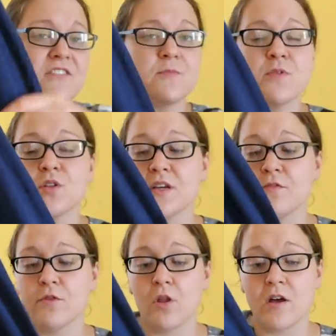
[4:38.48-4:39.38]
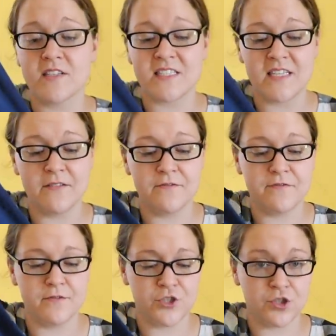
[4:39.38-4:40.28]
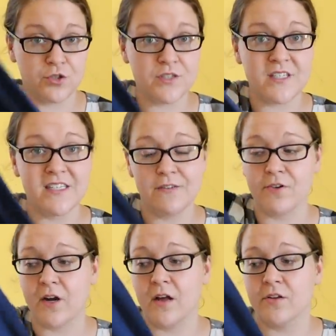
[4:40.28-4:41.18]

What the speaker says: I've just been looking for long sleeve shirts in different